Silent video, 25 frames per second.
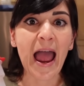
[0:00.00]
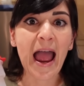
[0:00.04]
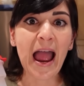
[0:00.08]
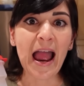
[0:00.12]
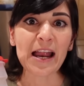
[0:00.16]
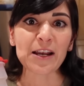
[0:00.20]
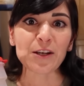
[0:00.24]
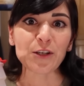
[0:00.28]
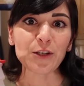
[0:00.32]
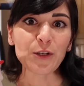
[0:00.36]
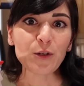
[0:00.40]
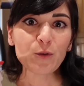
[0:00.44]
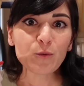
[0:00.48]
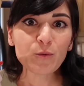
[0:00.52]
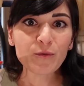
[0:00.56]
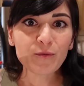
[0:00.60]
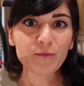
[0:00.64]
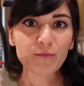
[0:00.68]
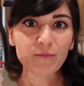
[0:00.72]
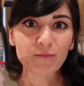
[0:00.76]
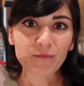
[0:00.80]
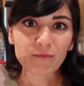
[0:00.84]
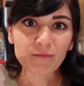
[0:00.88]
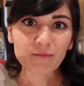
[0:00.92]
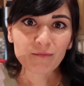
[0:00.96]
and you
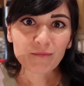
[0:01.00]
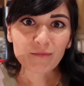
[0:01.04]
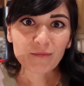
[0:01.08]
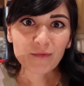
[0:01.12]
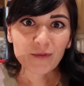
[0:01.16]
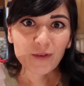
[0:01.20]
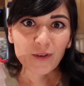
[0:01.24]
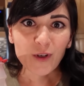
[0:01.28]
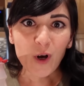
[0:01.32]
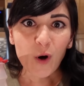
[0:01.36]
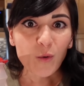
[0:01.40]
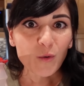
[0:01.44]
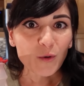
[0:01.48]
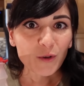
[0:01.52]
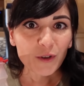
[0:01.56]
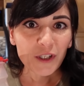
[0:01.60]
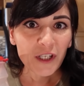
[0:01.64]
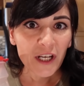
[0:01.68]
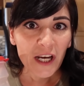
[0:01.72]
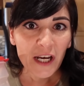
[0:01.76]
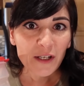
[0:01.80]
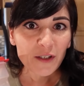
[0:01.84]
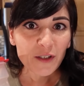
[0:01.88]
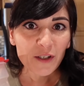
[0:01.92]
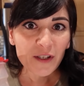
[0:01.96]
don't
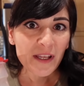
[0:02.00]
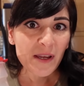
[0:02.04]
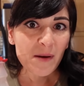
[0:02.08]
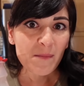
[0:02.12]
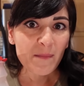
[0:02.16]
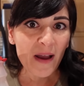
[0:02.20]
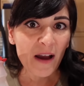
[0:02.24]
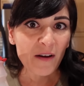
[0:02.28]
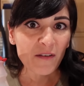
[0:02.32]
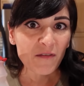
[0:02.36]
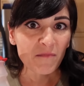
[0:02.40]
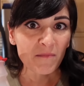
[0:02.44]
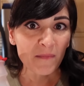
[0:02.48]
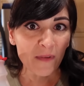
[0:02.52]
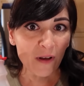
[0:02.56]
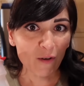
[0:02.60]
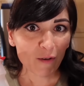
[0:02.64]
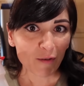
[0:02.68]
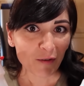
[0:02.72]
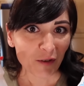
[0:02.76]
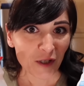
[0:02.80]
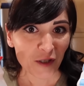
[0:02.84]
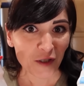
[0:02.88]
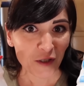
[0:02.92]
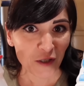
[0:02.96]
change the amount of
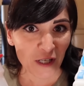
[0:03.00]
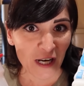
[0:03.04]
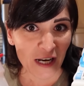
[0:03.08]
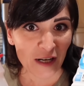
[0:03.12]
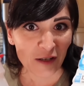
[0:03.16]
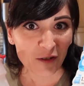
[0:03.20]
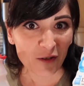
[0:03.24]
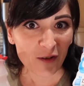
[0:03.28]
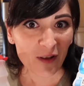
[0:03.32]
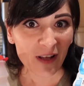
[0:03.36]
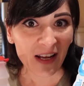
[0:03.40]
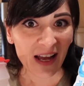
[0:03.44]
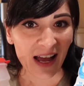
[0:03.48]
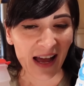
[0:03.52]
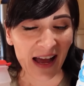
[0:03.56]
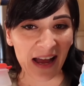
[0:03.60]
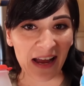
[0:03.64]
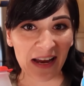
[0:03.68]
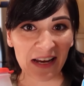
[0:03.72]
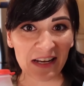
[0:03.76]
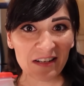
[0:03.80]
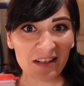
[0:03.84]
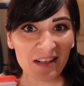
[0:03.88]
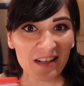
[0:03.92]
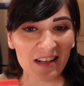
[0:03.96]
milk, just change the
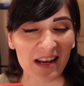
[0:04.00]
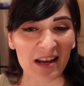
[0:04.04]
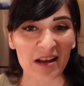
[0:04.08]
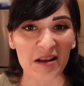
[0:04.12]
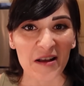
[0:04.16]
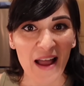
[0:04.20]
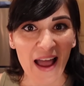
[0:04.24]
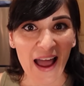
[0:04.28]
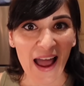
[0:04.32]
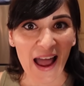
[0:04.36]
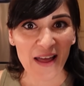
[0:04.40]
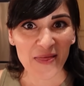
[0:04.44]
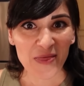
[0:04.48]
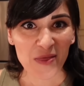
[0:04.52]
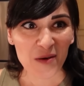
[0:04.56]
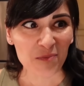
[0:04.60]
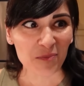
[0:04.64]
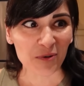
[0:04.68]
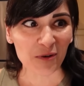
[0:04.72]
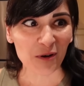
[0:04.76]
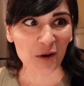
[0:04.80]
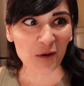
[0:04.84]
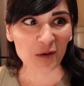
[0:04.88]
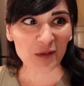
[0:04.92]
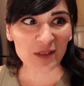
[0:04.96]
kind, add the
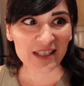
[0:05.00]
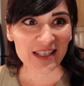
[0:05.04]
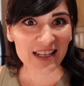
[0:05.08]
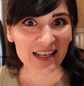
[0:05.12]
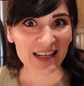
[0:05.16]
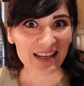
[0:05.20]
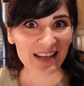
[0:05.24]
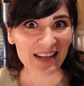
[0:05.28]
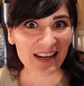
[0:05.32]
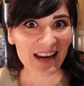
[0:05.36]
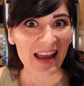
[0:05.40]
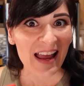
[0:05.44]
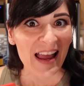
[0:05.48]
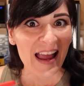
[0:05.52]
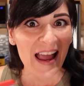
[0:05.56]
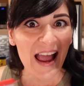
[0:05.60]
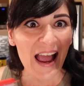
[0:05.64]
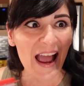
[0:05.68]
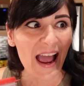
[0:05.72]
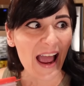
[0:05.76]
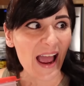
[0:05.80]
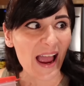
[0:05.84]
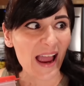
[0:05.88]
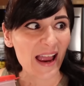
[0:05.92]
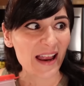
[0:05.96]
protein
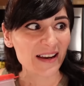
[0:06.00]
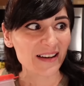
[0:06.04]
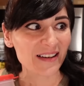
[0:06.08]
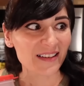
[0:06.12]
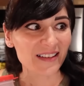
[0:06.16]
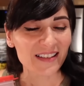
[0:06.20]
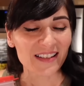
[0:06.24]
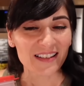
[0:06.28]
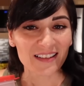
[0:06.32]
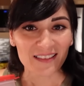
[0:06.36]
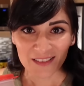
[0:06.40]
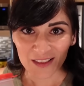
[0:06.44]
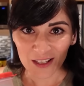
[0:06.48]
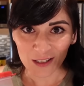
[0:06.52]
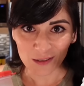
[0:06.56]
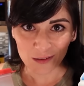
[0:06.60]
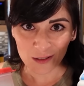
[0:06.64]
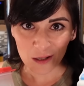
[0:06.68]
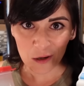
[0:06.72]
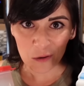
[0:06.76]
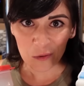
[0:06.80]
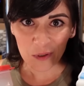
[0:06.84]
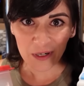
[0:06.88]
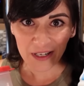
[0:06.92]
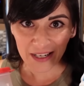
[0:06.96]
and the
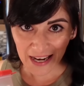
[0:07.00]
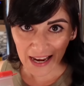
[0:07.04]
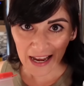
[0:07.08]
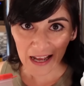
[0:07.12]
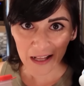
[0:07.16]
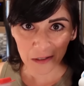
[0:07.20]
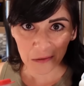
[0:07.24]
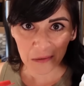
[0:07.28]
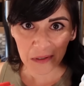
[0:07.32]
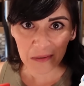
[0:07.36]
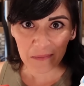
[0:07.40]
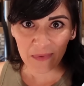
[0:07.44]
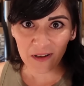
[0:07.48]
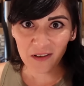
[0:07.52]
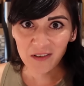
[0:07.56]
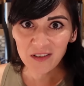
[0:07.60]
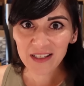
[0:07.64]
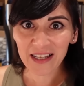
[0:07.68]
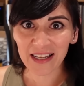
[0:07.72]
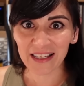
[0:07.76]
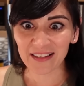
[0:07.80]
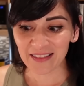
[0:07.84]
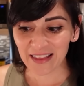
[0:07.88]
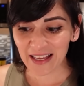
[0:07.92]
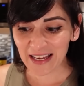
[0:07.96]
lower calorie milk
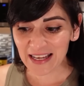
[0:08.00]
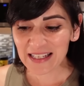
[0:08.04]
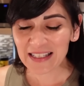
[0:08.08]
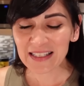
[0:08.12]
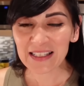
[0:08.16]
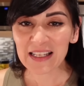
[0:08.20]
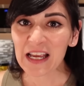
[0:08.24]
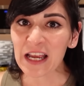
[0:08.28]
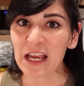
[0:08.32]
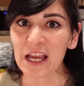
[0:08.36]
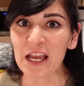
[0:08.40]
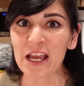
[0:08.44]
like this,